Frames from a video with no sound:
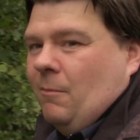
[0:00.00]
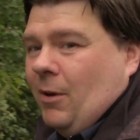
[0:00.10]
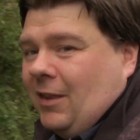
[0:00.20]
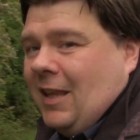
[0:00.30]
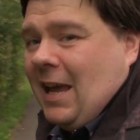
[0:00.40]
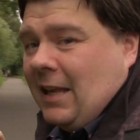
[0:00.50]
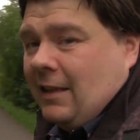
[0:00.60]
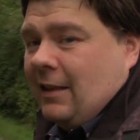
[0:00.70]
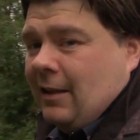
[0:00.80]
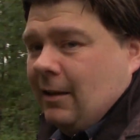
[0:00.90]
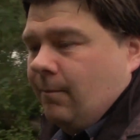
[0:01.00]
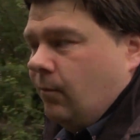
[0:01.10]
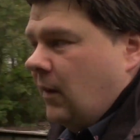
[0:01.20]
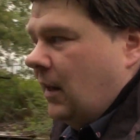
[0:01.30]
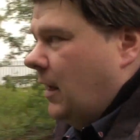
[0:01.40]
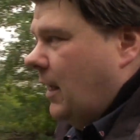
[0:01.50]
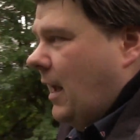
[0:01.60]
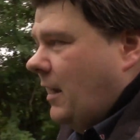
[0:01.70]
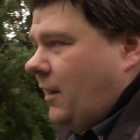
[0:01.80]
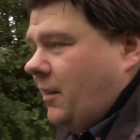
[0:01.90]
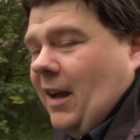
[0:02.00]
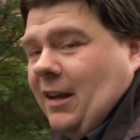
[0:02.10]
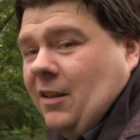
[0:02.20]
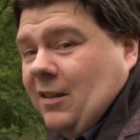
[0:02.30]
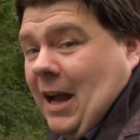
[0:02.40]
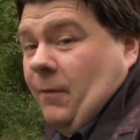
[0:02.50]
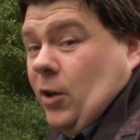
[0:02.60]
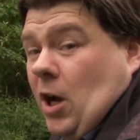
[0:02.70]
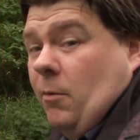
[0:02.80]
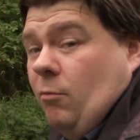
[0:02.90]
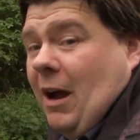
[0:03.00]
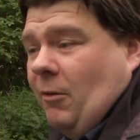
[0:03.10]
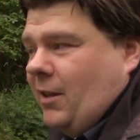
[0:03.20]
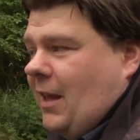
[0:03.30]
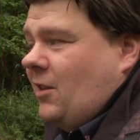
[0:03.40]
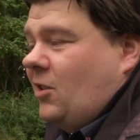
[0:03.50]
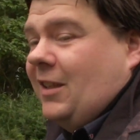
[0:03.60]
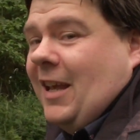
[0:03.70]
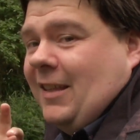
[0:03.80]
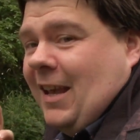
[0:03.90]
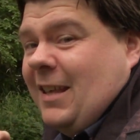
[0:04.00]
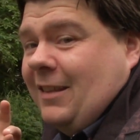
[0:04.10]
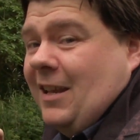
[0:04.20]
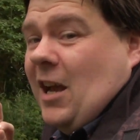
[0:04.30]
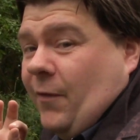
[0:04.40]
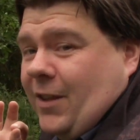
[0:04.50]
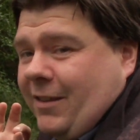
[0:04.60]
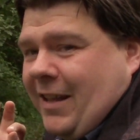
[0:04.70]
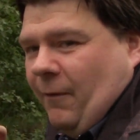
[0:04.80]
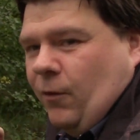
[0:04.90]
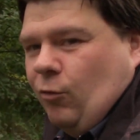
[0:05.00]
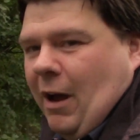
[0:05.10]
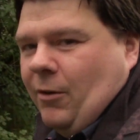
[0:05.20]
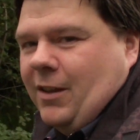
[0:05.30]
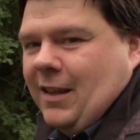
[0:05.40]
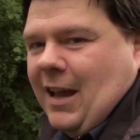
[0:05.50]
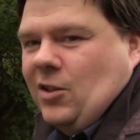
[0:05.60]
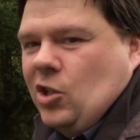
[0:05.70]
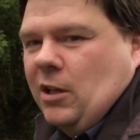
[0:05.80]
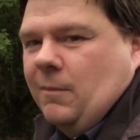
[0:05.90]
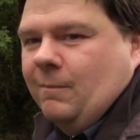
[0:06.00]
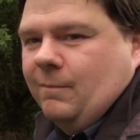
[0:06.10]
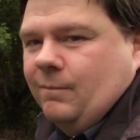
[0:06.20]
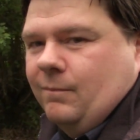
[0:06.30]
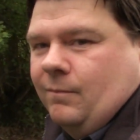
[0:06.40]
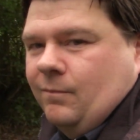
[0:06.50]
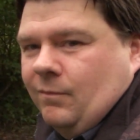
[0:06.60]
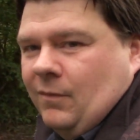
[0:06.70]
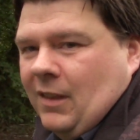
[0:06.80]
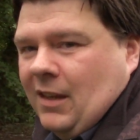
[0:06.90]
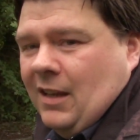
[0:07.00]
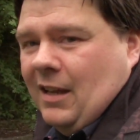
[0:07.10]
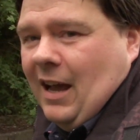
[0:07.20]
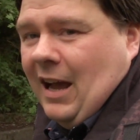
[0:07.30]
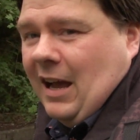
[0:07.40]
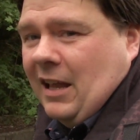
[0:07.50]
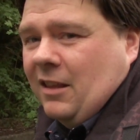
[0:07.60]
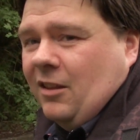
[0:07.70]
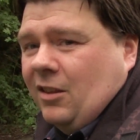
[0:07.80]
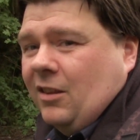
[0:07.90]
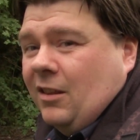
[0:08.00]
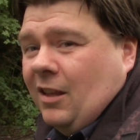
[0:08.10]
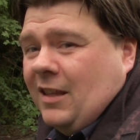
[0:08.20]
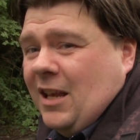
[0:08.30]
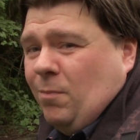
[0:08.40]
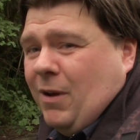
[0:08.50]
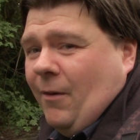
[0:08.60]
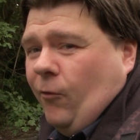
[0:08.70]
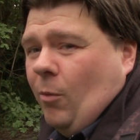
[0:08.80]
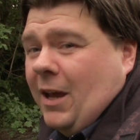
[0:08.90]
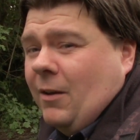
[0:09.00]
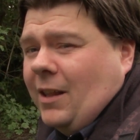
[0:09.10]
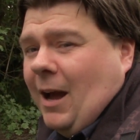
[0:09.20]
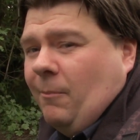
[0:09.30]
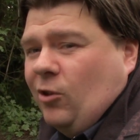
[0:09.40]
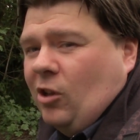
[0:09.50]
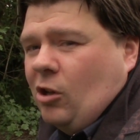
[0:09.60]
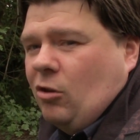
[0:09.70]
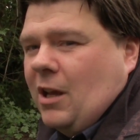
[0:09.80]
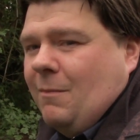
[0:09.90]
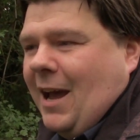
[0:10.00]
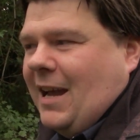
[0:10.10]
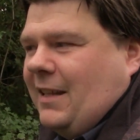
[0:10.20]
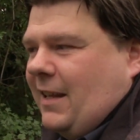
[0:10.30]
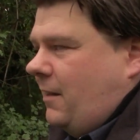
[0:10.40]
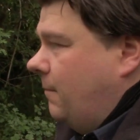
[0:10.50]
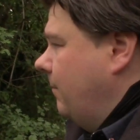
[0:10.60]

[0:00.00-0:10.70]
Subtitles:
But this is the site of Stafford Common Railway Station. This is the other Stafford Railway Station. And to see the platform here is absolutely amazing.